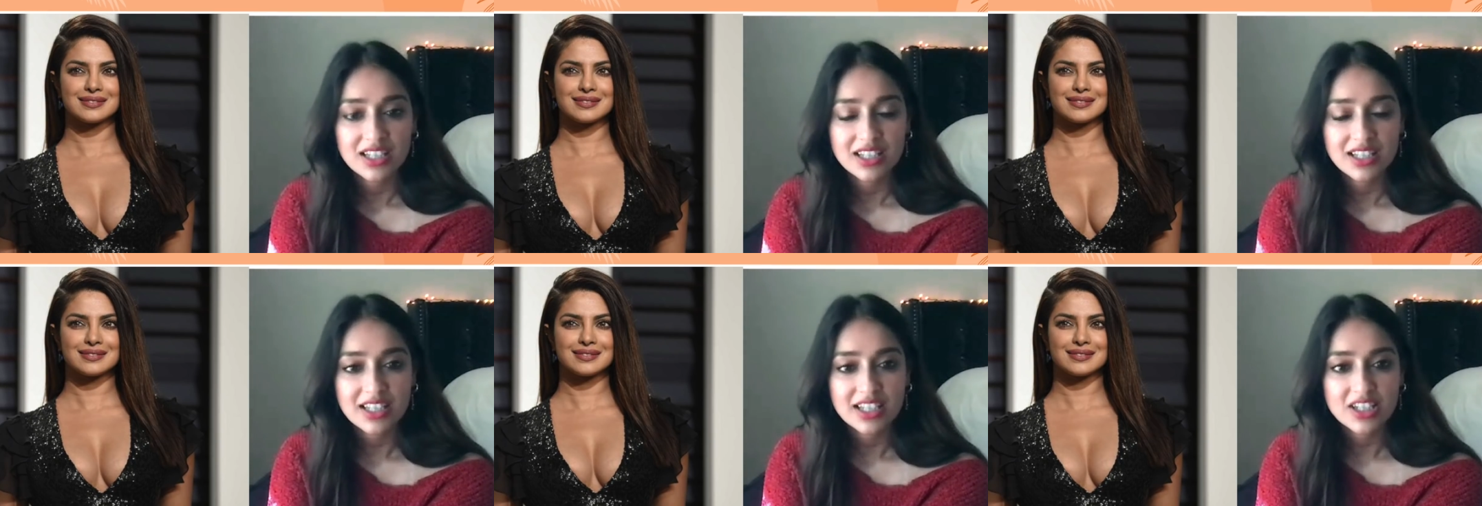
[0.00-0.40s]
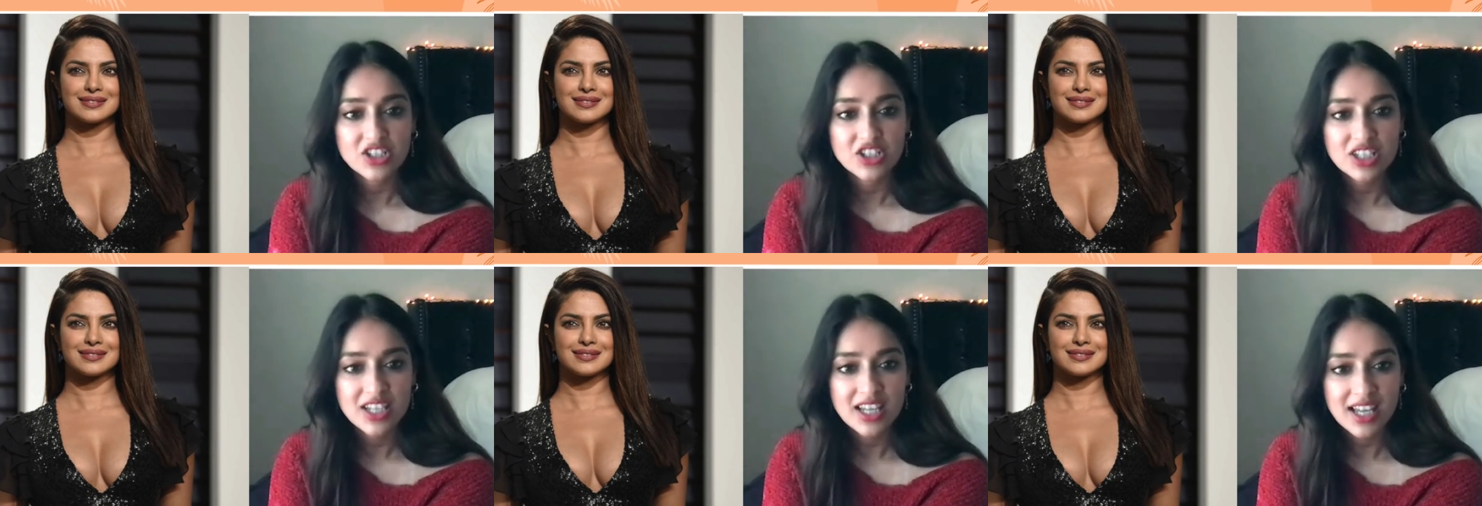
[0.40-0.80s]
Speaker 1: like
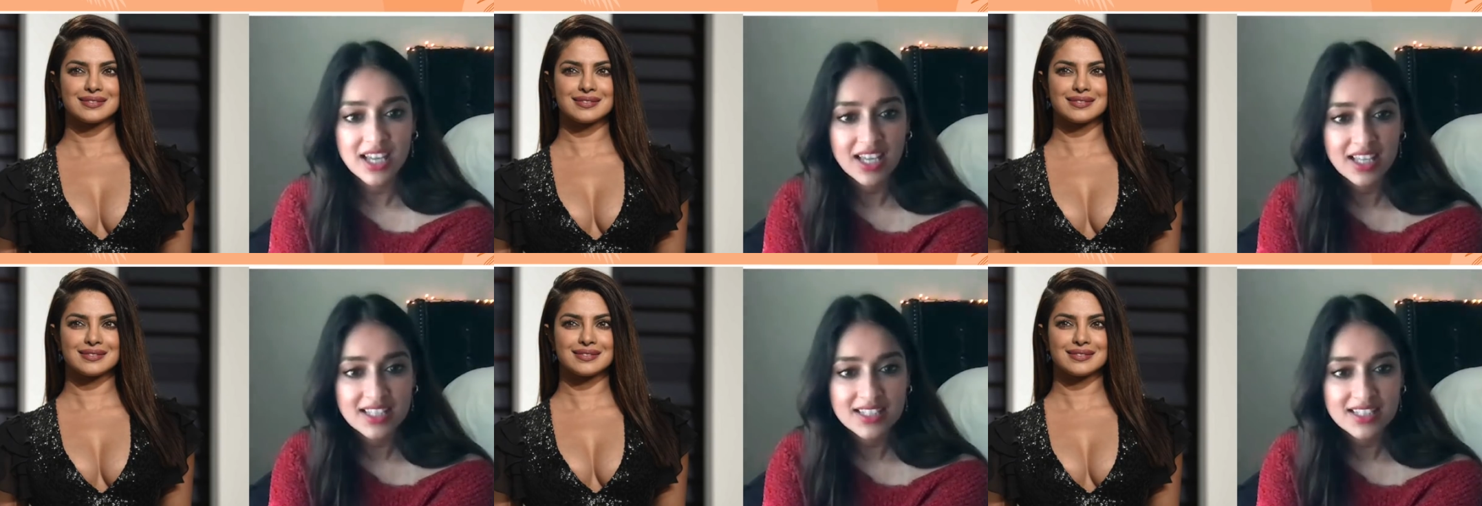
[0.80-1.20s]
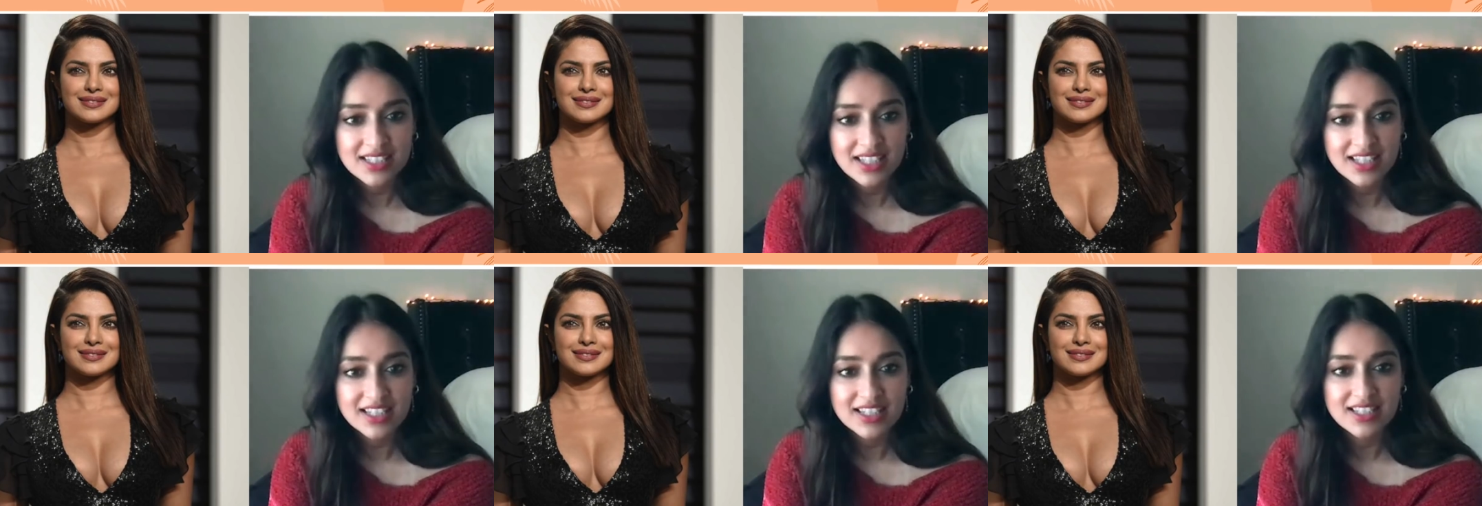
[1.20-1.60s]
she has
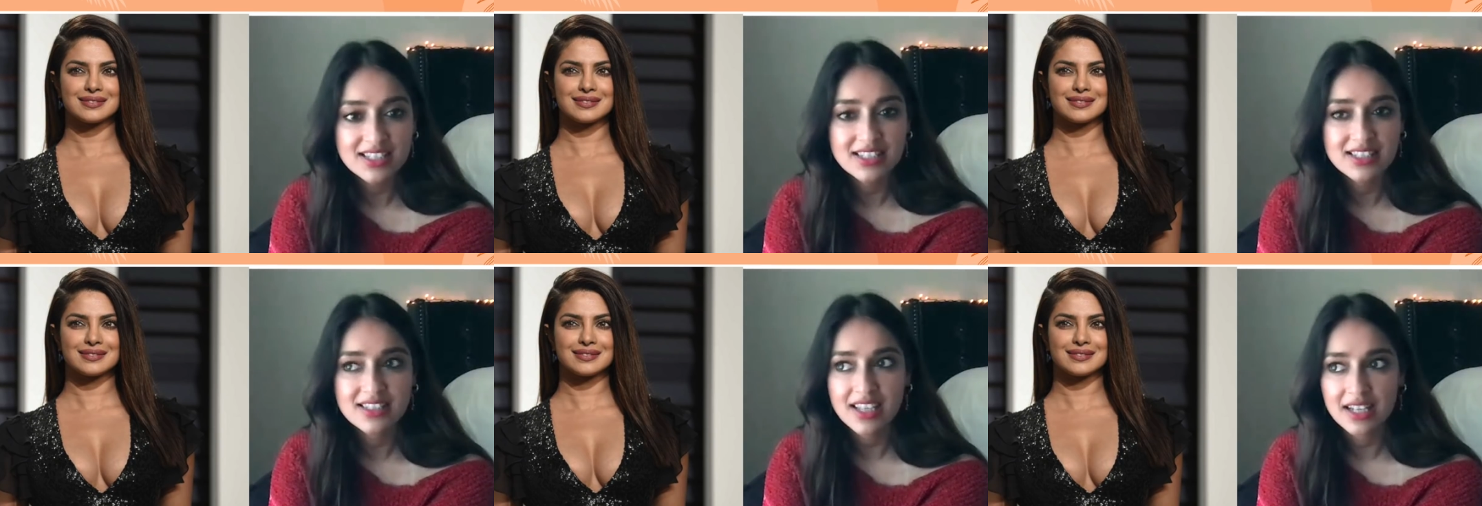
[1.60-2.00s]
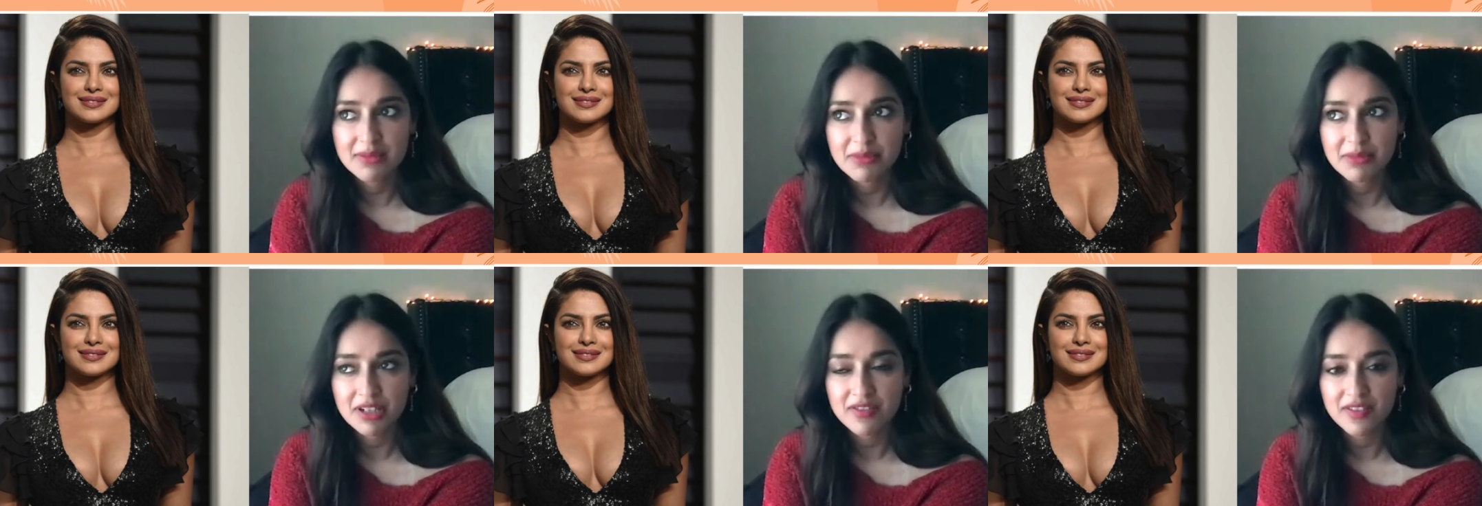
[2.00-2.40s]
an insane
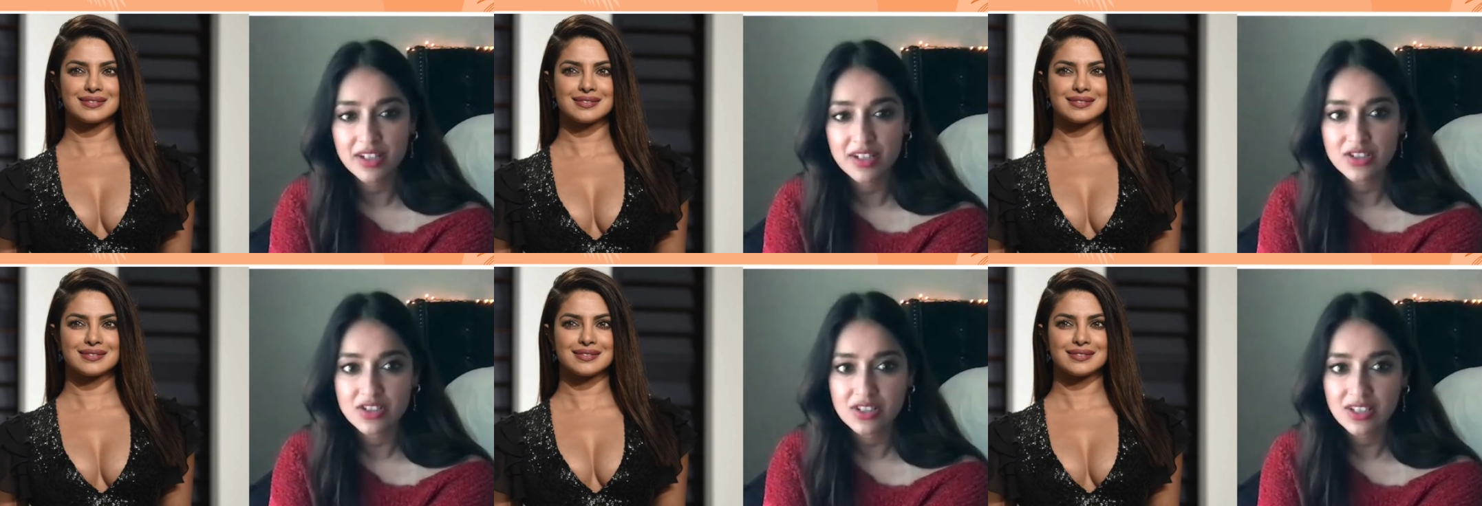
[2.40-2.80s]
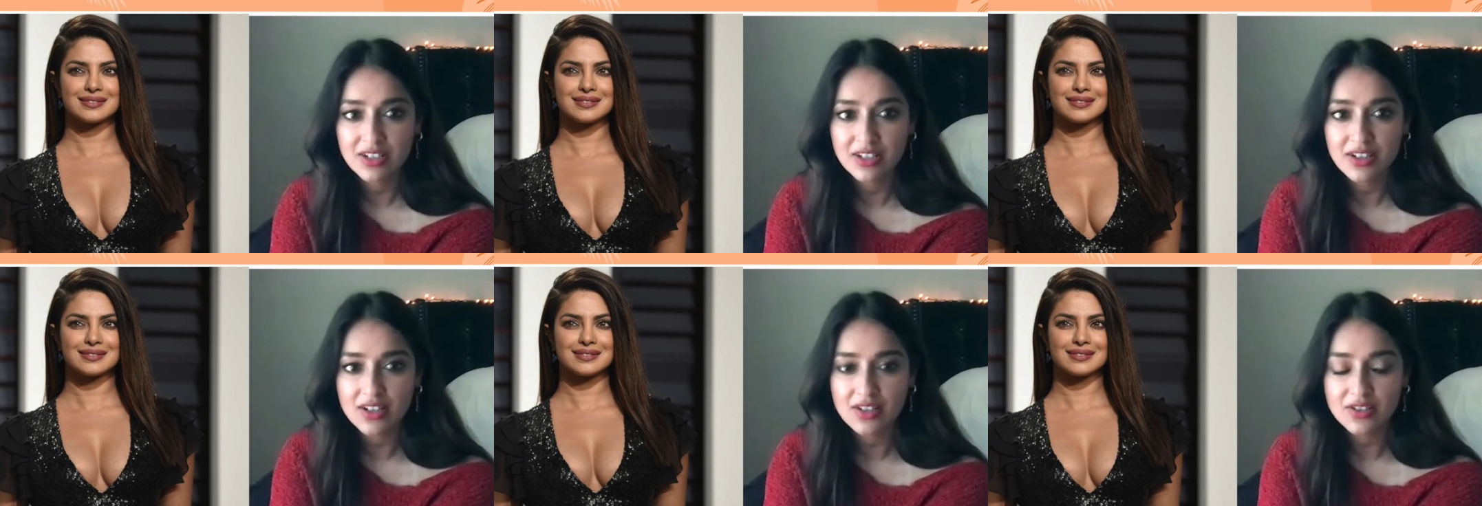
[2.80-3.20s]
amount of energy
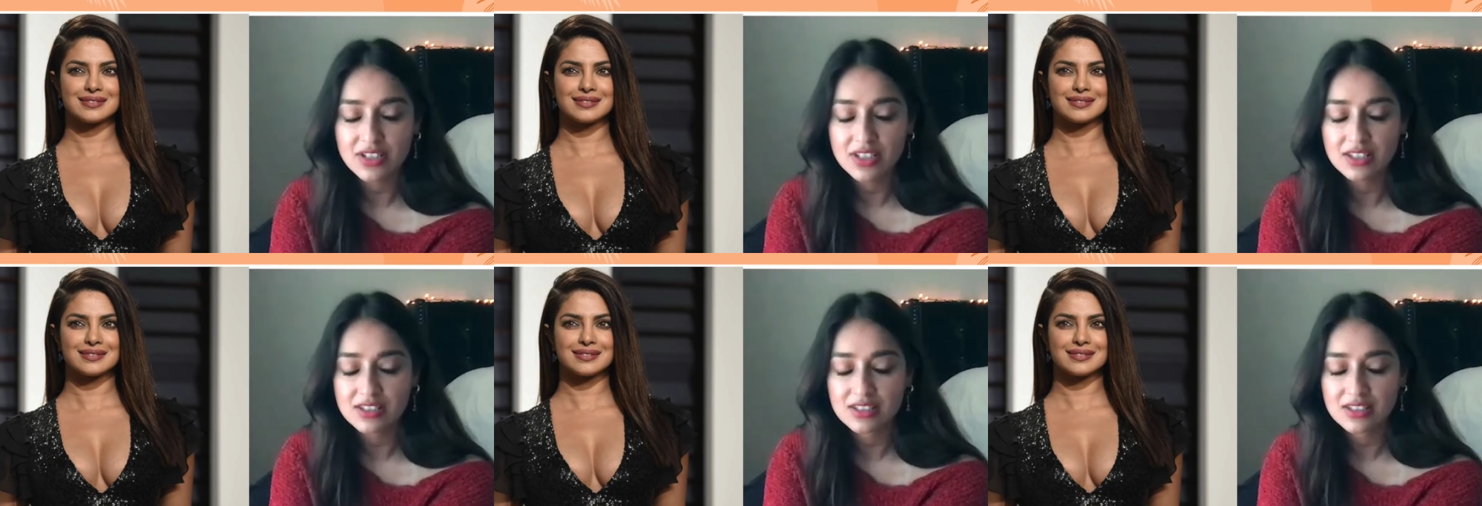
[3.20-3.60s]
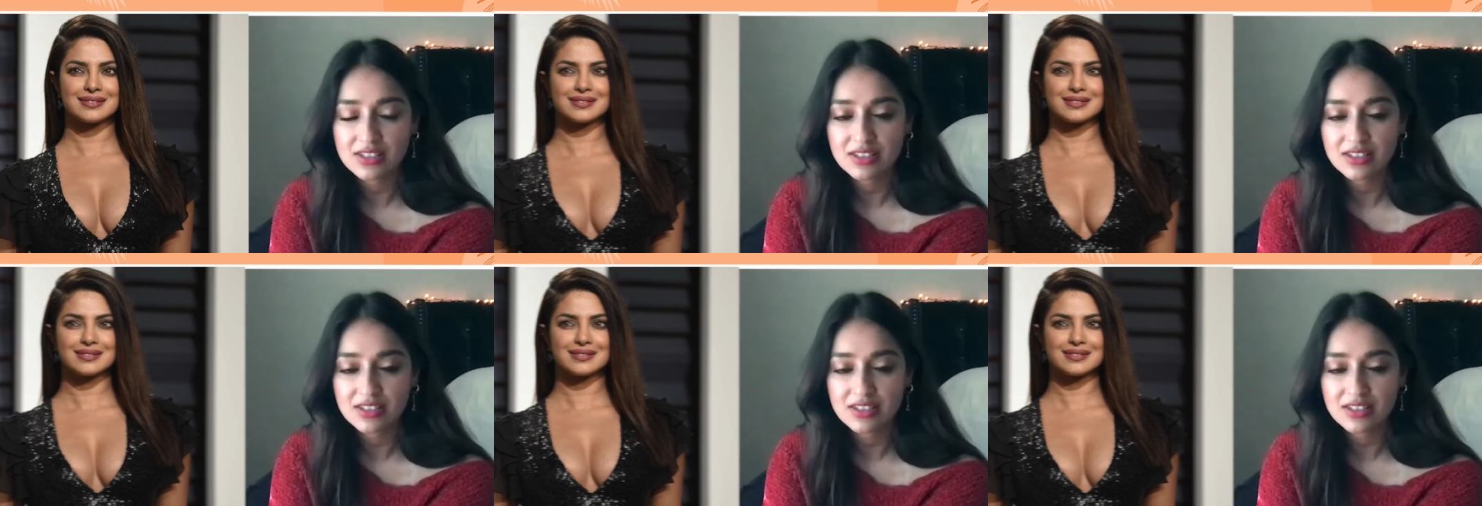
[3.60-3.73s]
i don't know how she does